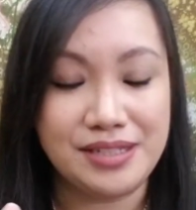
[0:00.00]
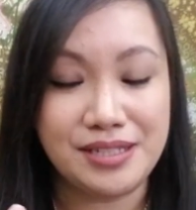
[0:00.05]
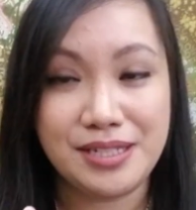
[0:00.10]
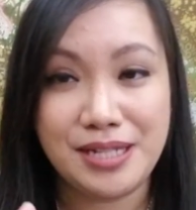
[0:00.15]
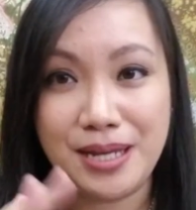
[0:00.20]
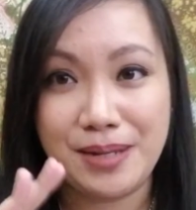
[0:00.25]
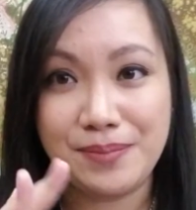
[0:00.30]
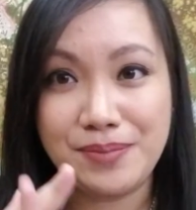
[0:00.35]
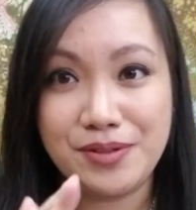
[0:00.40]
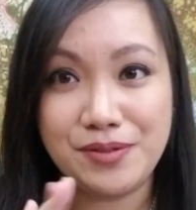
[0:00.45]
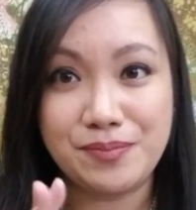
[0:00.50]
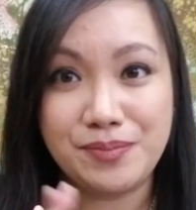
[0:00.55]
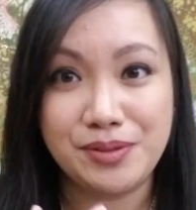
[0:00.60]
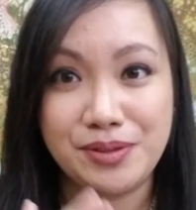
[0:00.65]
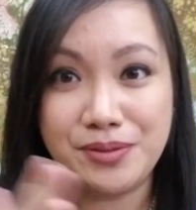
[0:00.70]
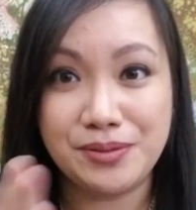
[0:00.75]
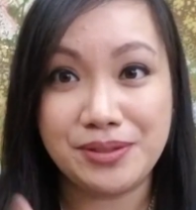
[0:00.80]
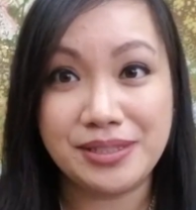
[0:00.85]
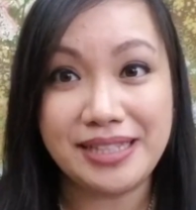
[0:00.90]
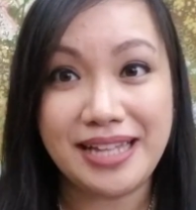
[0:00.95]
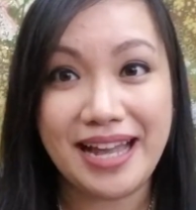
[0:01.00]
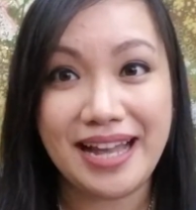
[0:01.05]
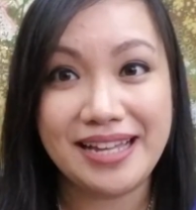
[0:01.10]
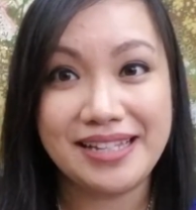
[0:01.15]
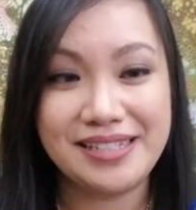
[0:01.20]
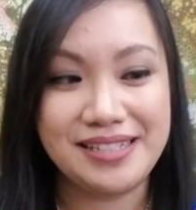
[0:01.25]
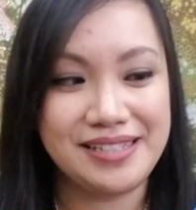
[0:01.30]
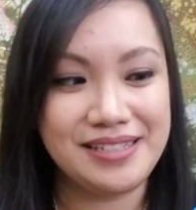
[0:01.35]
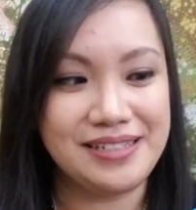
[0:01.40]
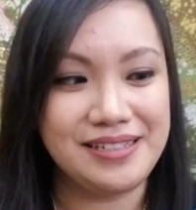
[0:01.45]
types of blue
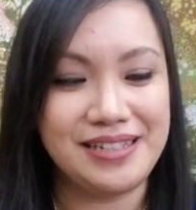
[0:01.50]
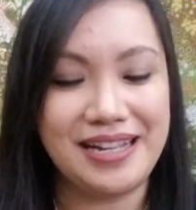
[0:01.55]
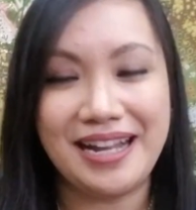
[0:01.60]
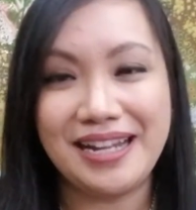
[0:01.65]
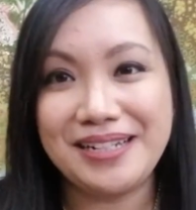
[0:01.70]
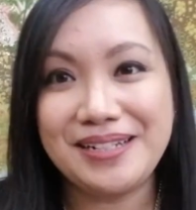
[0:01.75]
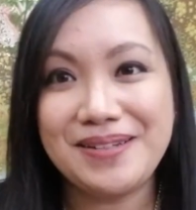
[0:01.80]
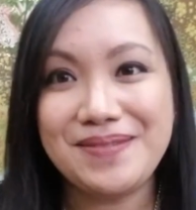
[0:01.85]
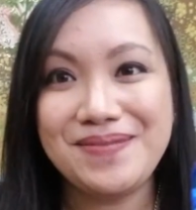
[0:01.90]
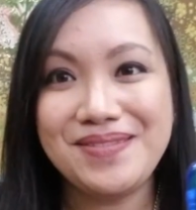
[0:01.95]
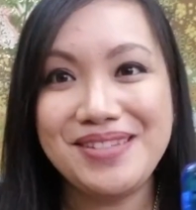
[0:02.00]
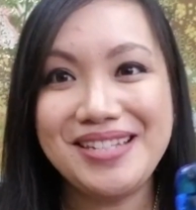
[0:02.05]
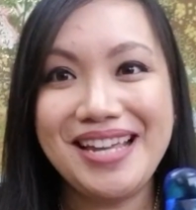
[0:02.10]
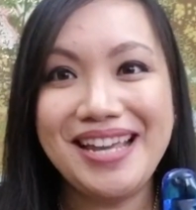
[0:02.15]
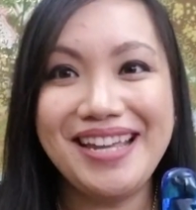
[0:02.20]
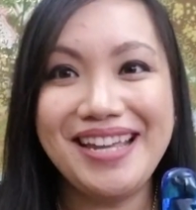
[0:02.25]
glass items.